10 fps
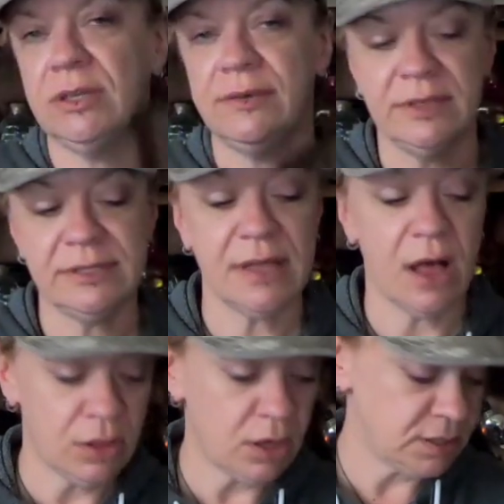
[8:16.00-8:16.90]
love this
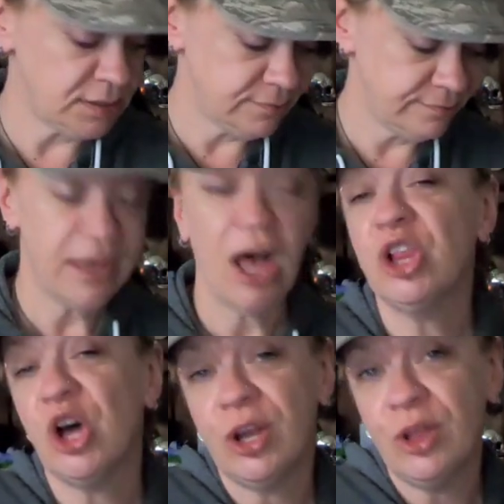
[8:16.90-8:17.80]
a lot. A
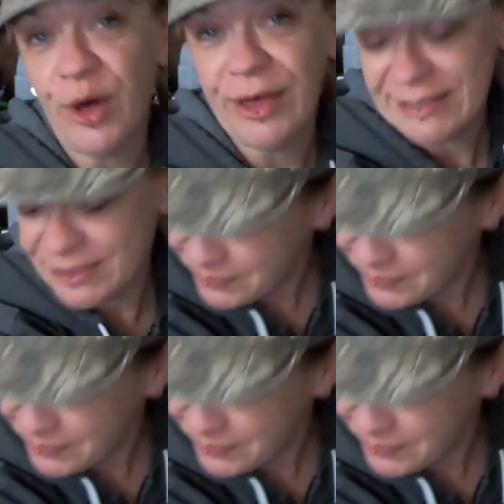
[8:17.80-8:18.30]
lot.